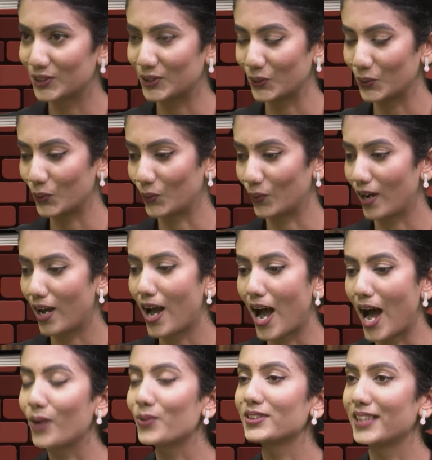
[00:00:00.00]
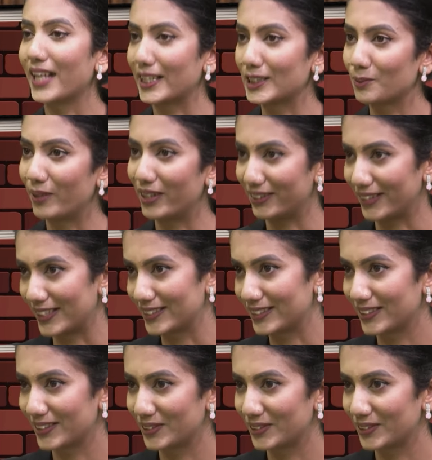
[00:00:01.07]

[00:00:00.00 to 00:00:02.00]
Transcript: So how's the experience?